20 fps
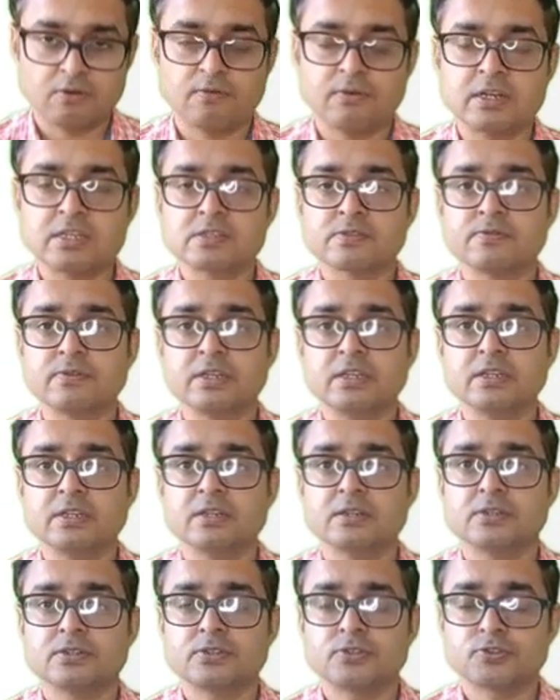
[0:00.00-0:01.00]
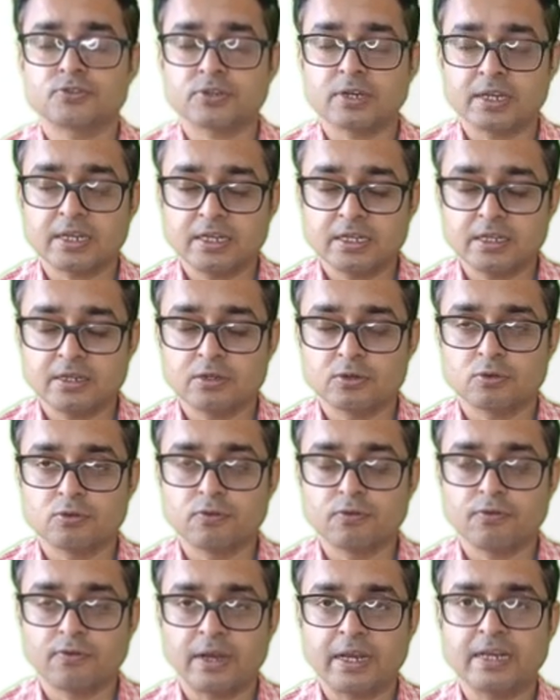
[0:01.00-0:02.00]
Once we try to
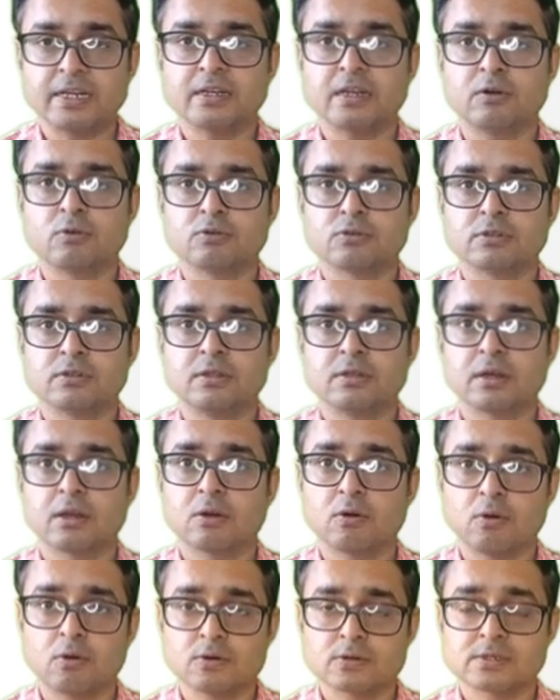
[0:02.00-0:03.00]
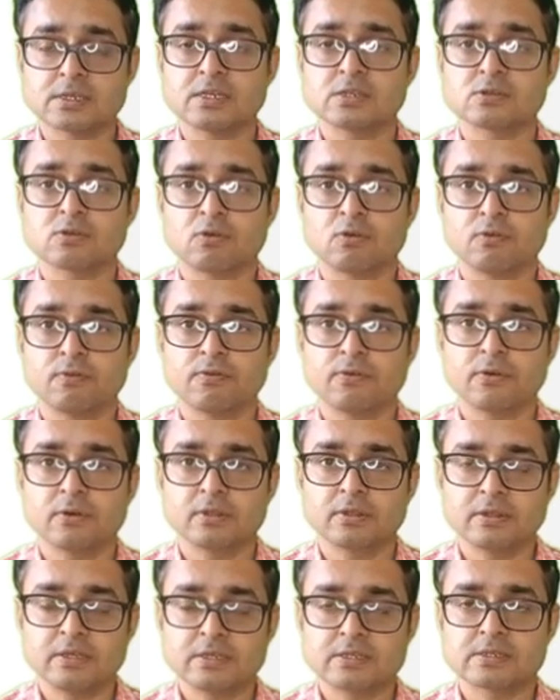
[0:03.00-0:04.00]
find out the causes of
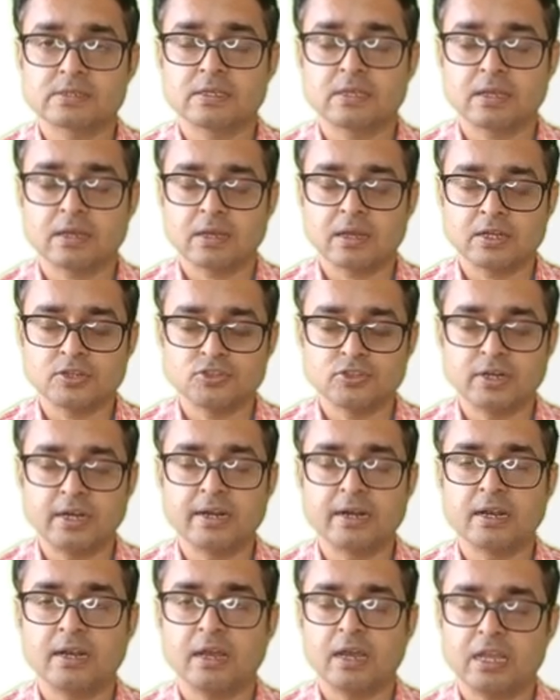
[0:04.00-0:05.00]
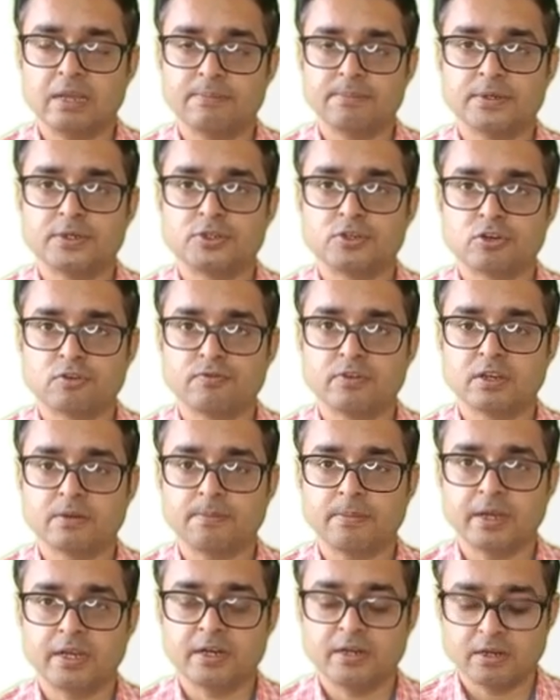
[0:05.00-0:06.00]
this congenital hypertrophic
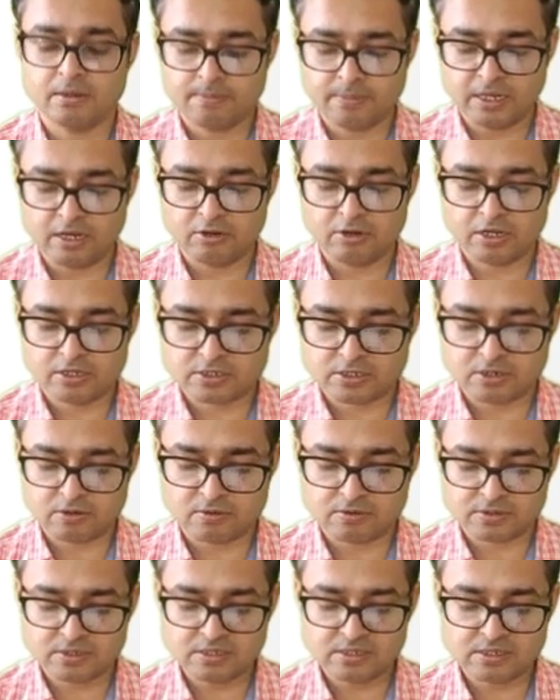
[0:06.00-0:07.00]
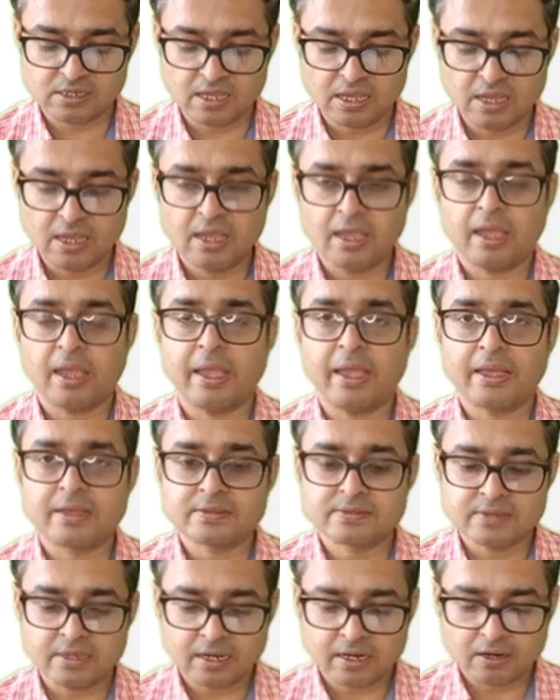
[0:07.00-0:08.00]
pyloric stenosis,
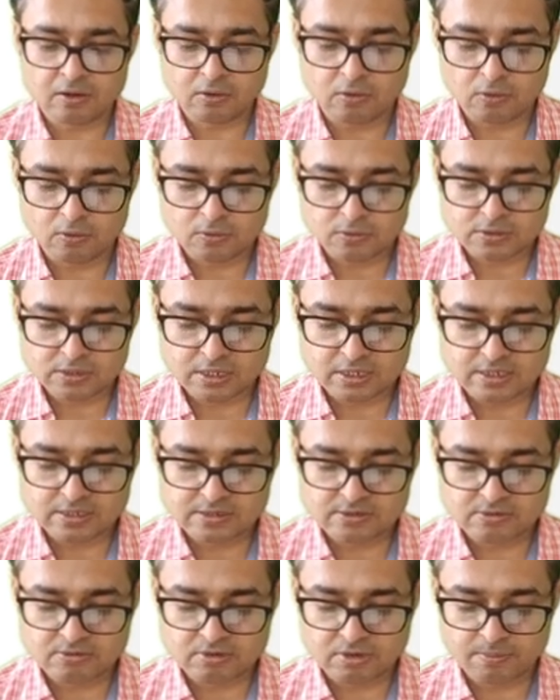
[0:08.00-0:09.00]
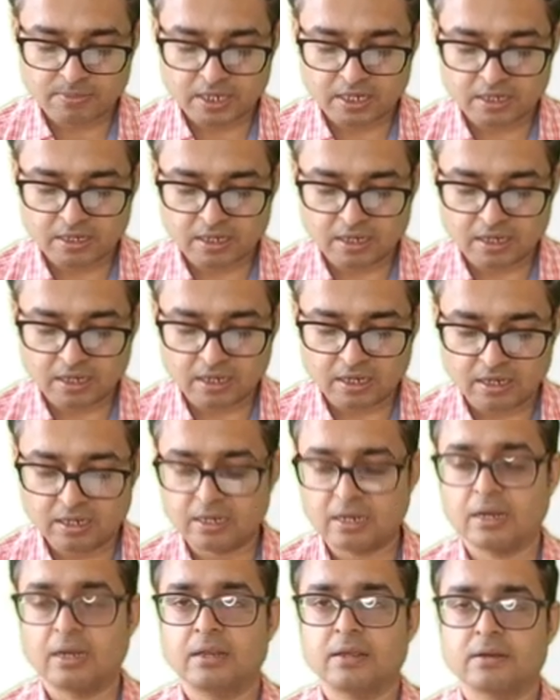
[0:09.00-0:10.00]
exact cause is remain
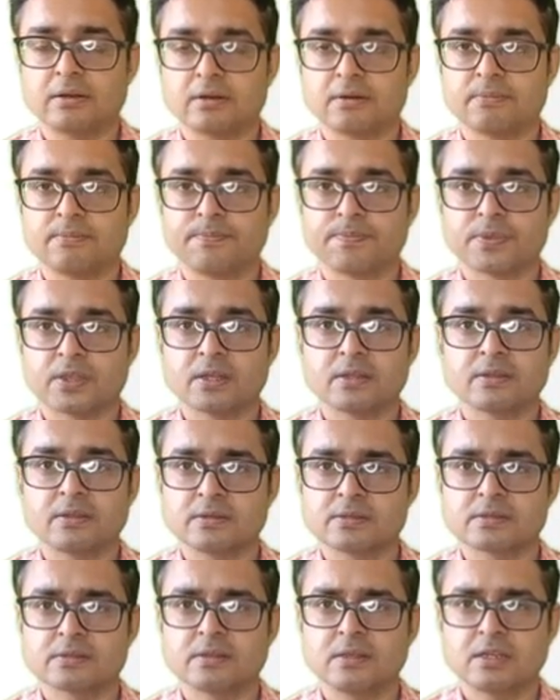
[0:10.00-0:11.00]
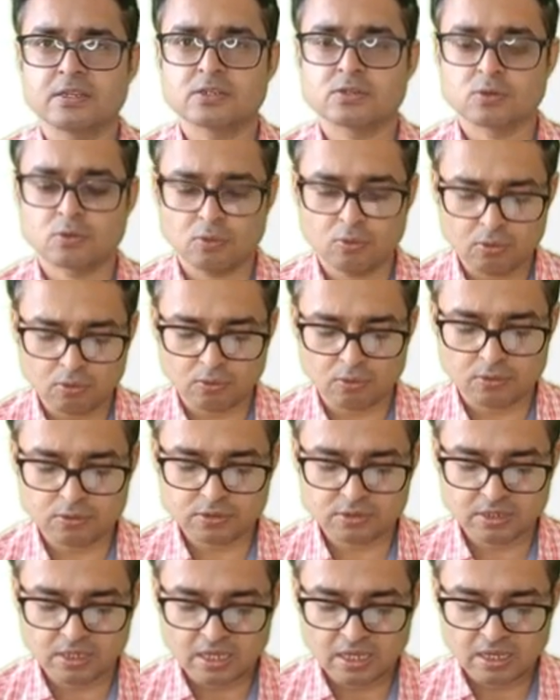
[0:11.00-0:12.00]
unclear. There is no
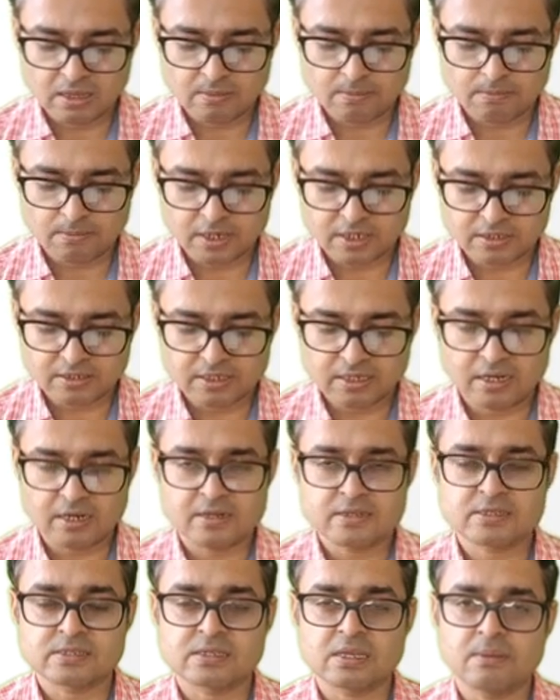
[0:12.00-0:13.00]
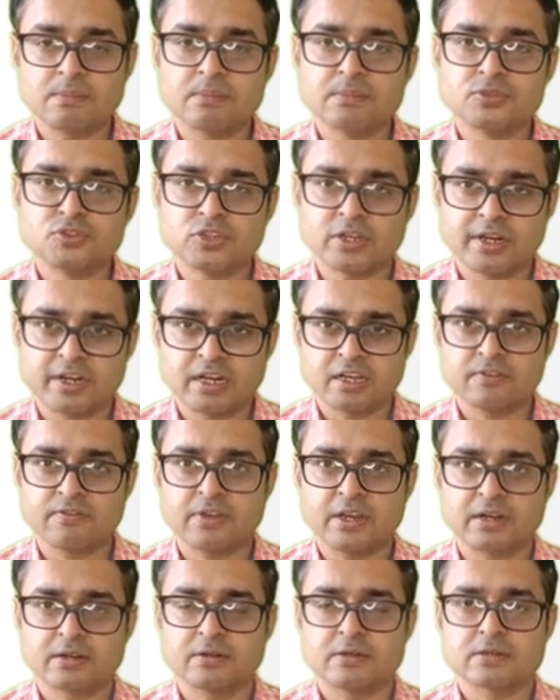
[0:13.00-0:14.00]
cause, but there are some genetic
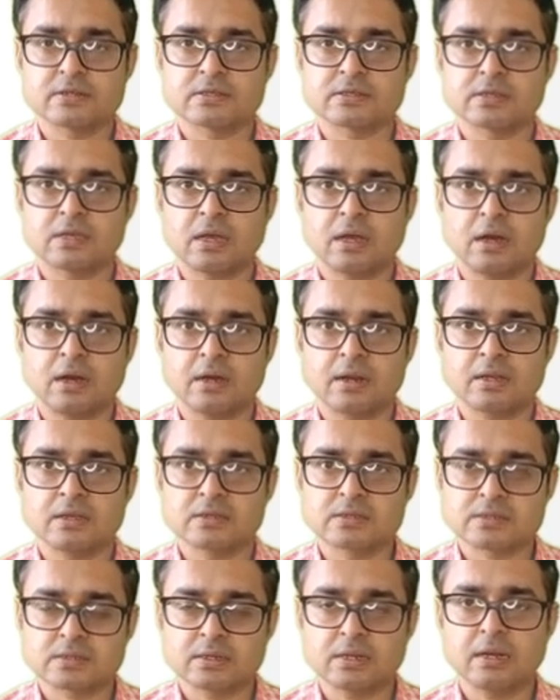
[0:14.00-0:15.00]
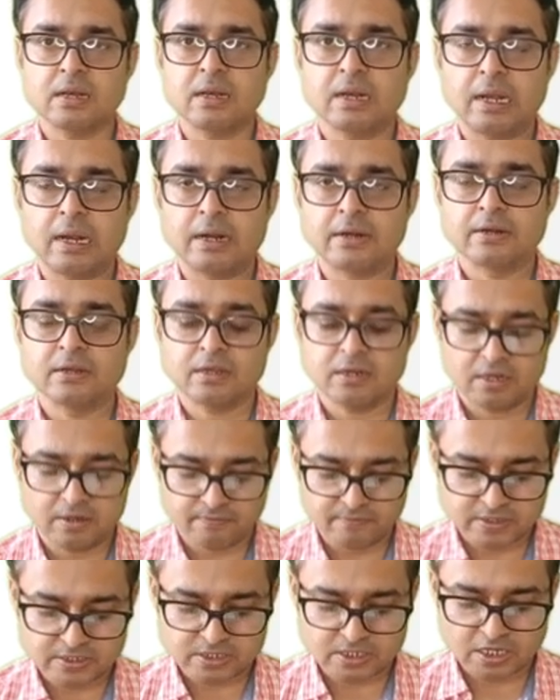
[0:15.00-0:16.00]
factors are still under
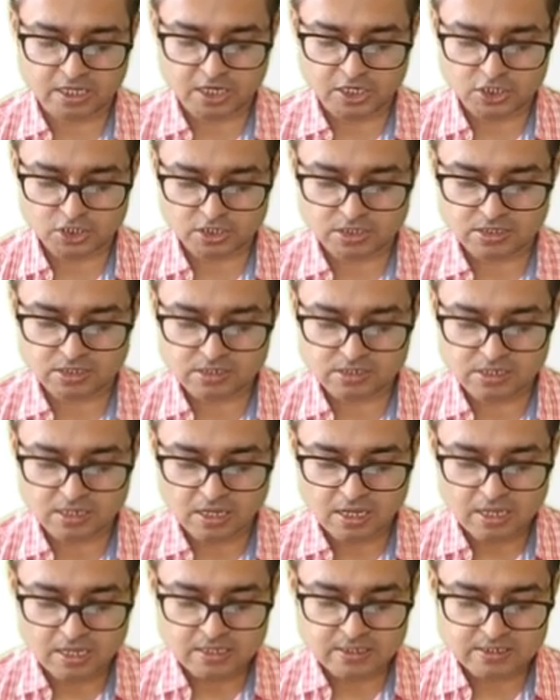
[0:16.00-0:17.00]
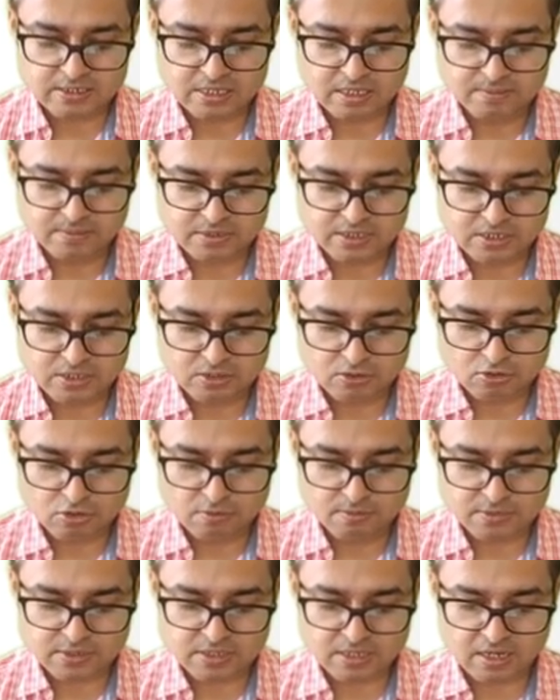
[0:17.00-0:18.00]
investigations. Some
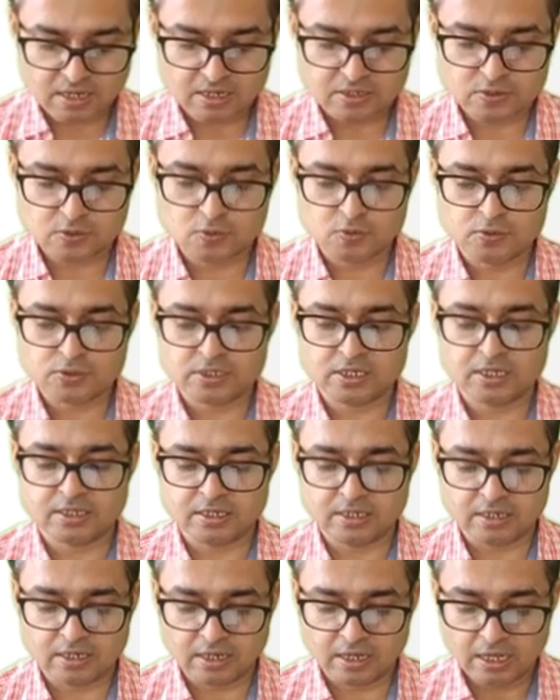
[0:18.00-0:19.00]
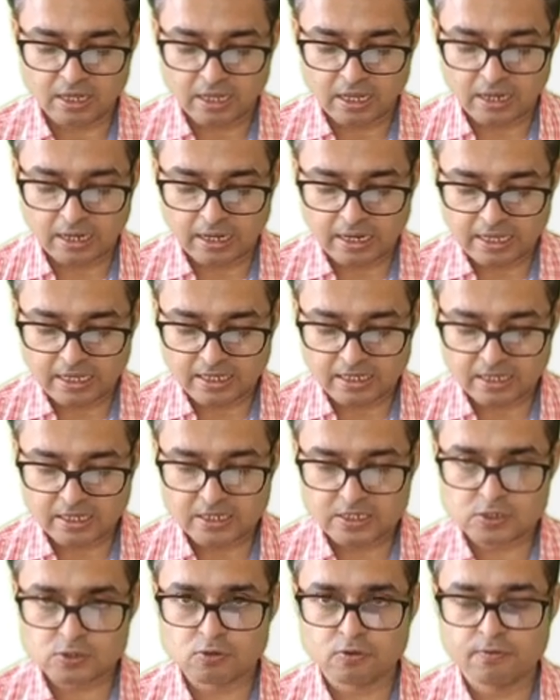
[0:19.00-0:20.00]
syndromes are associated, like
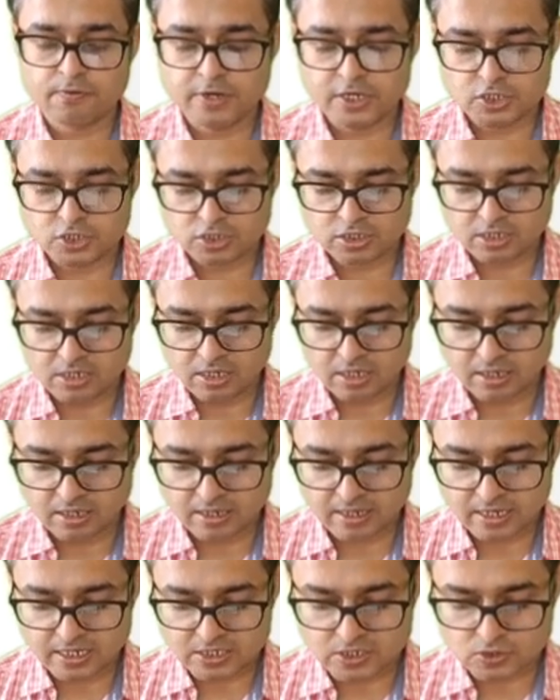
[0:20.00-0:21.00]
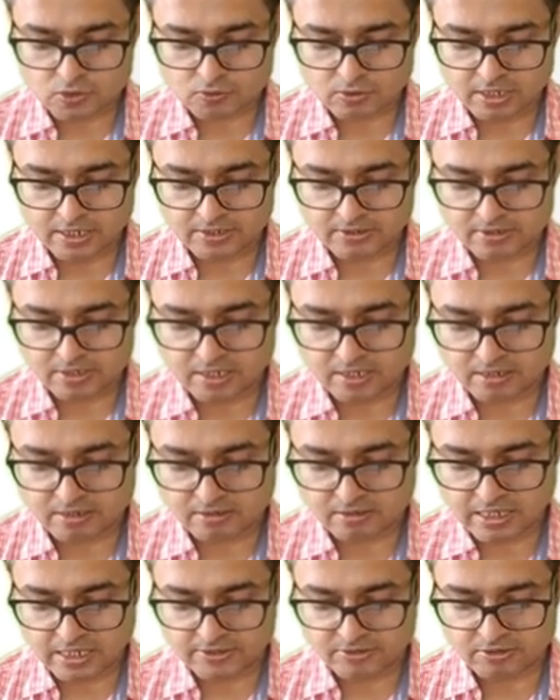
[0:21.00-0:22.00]
esophageal
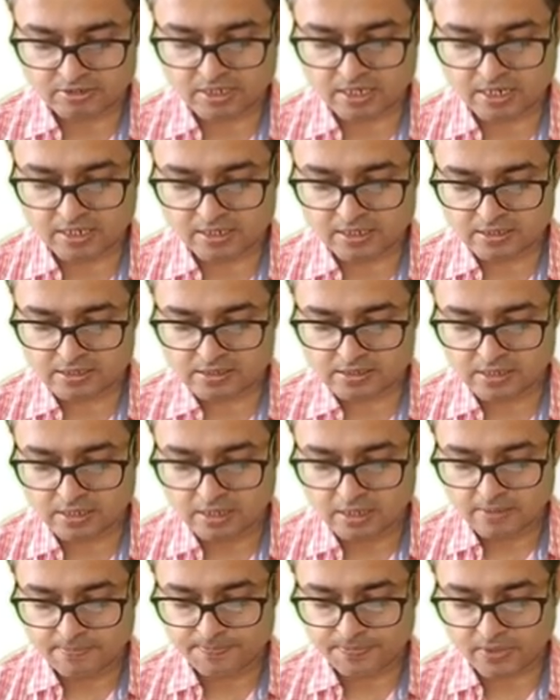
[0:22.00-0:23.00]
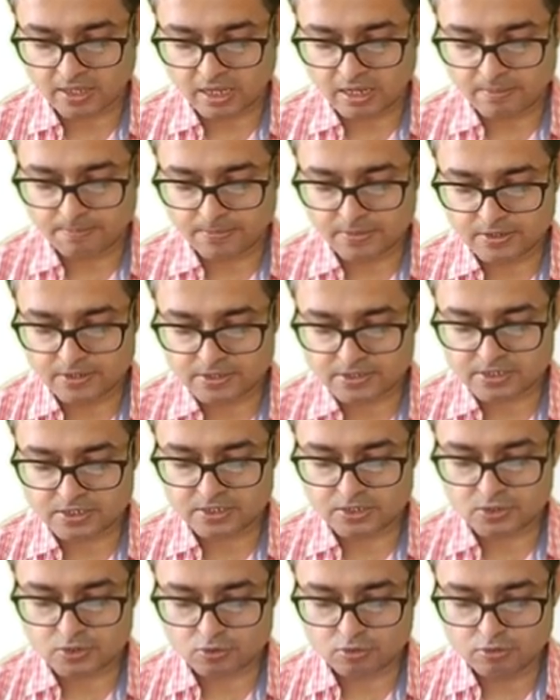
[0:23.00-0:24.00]
gastroenteritis, Apert
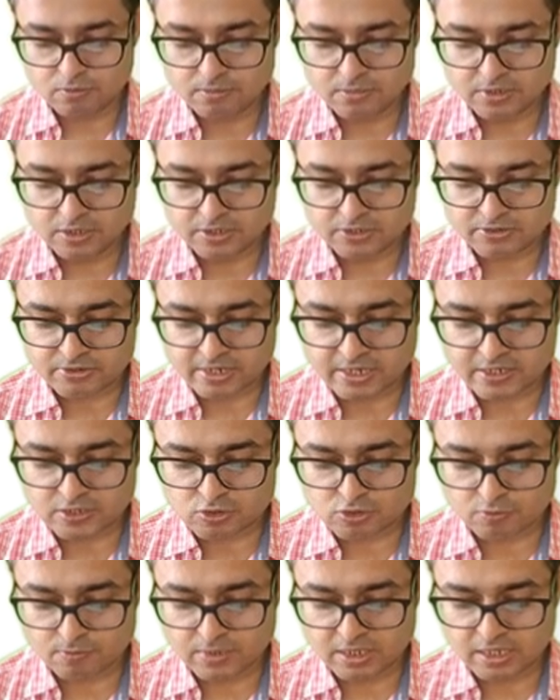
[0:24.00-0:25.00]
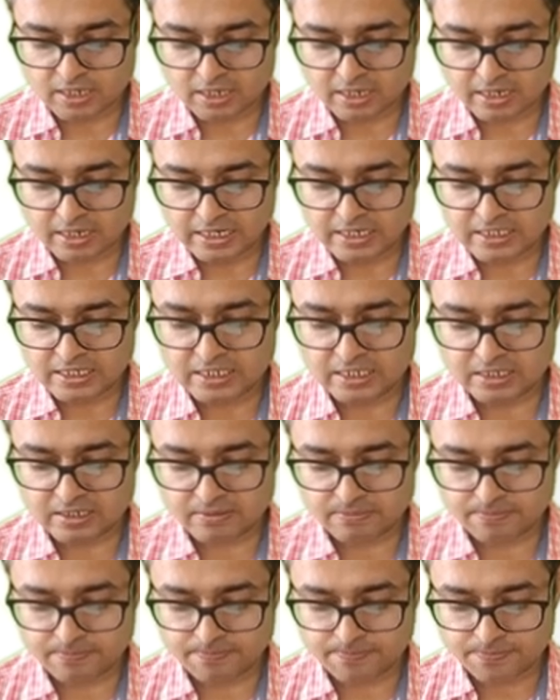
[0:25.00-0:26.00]
syndrome, trisomy 18.